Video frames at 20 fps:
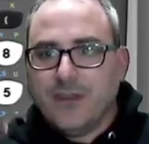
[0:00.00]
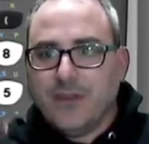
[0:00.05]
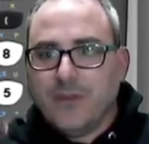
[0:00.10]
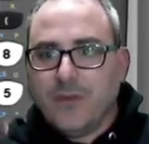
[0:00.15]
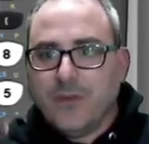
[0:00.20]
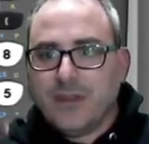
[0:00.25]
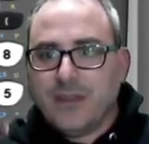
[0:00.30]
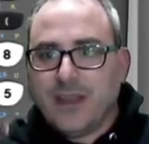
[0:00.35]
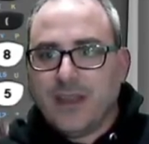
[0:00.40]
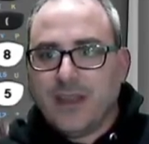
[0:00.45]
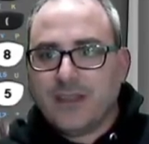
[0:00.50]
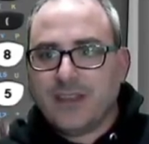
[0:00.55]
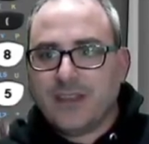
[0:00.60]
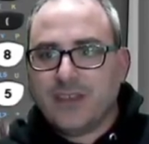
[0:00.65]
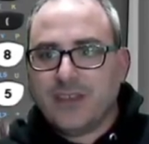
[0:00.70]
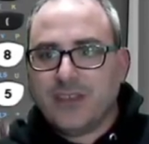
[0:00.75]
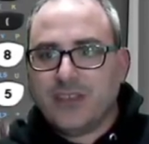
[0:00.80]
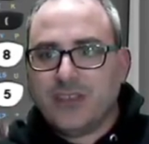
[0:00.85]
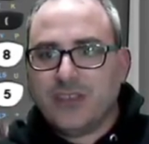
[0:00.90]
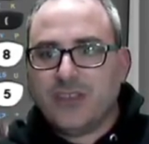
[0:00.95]

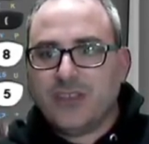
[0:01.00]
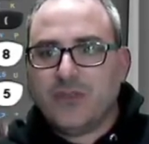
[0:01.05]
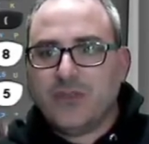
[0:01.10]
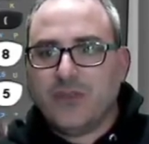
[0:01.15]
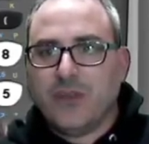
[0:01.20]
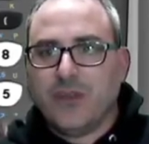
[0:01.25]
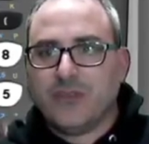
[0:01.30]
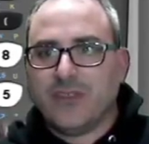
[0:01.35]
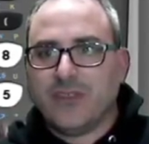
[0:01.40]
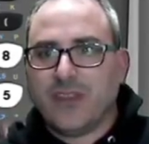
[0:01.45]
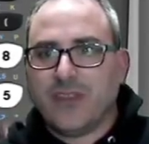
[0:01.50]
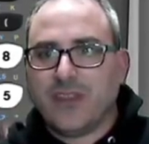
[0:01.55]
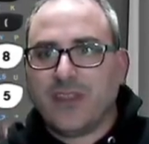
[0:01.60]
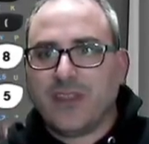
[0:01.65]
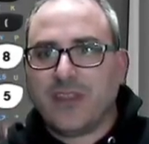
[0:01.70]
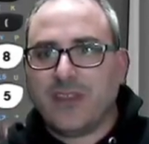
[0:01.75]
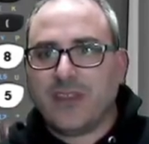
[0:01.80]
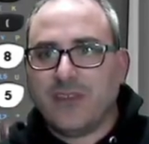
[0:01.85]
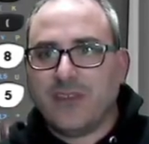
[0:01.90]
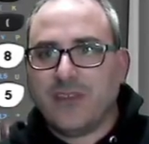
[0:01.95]

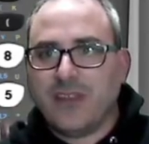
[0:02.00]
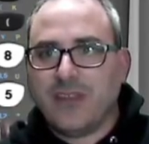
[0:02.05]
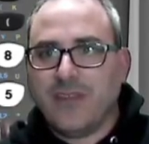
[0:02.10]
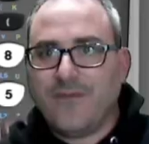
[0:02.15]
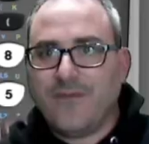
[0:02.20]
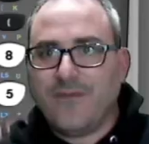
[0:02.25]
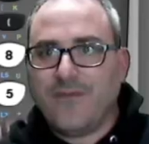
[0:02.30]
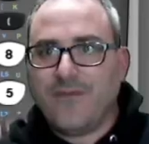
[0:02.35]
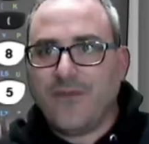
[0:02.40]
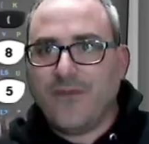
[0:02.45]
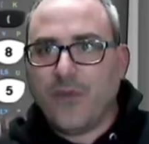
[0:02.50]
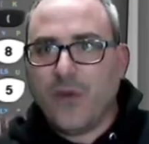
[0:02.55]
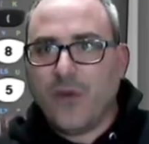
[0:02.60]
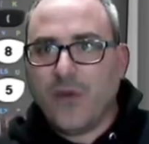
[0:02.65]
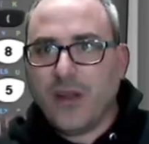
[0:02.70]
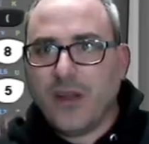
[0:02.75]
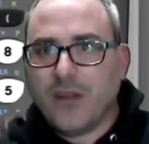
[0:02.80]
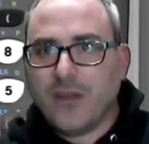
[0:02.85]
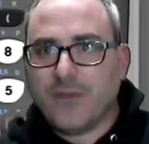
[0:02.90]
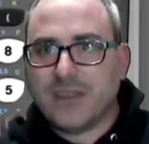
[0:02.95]
1,234?
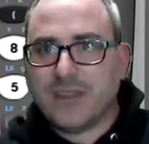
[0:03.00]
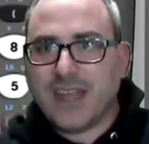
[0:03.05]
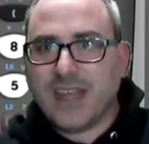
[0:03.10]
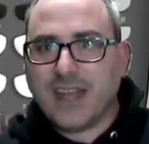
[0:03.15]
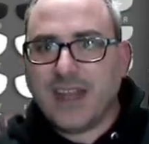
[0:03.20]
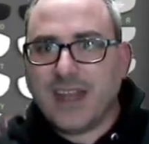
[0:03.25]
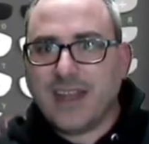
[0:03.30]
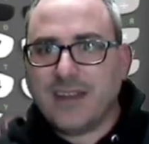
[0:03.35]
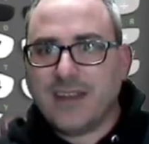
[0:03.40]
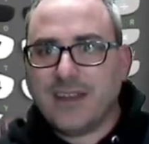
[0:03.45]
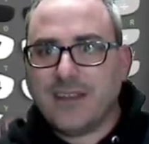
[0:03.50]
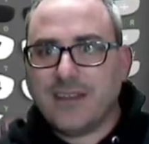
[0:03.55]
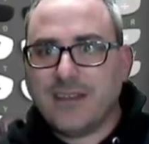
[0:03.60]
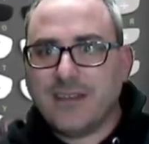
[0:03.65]
Is that it?